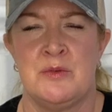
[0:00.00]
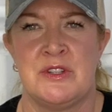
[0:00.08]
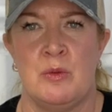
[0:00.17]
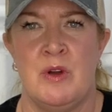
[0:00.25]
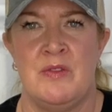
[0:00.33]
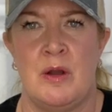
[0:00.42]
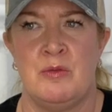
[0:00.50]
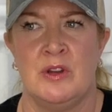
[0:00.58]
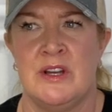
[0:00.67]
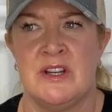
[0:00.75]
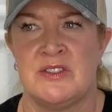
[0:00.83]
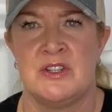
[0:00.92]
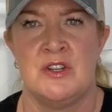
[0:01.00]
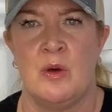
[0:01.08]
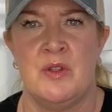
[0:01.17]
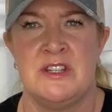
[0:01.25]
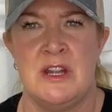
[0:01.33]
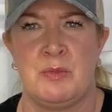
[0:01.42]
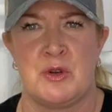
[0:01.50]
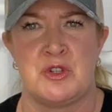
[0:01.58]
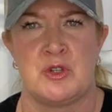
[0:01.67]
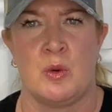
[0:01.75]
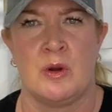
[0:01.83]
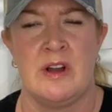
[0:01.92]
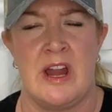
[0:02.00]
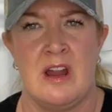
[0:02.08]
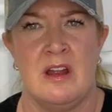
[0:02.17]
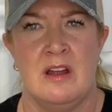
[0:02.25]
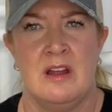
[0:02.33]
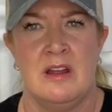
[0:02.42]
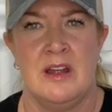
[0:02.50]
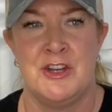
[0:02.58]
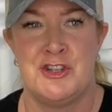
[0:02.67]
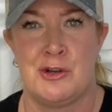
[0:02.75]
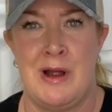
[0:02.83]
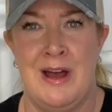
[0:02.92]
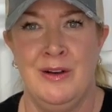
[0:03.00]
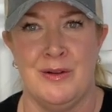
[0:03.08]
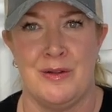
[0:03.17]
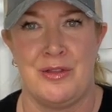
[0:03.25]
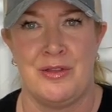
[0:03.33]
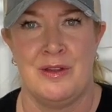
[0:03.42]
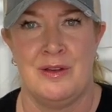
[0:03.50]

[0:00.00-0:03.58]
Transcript: someone that really doesn't know the deeper story? It's your health.